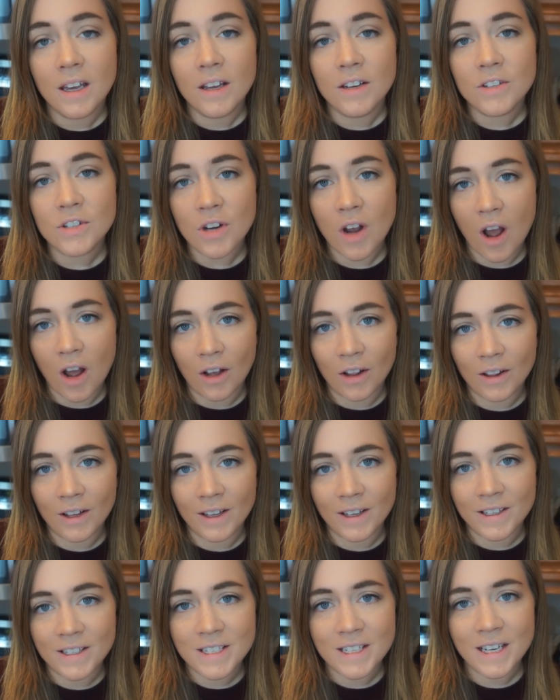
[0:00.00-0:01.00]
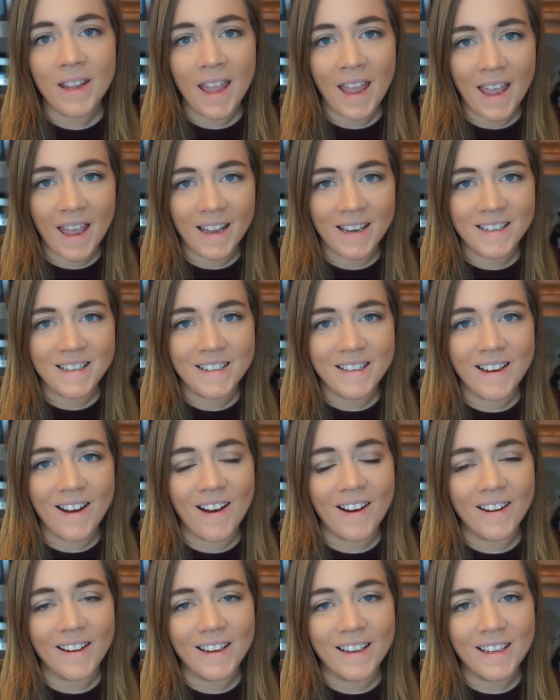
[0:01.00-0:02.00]
chocolate candy
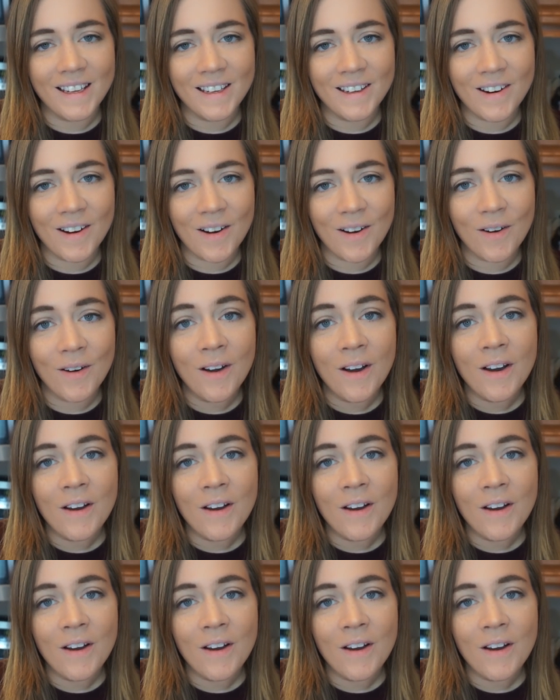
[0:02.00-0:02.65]
on keto.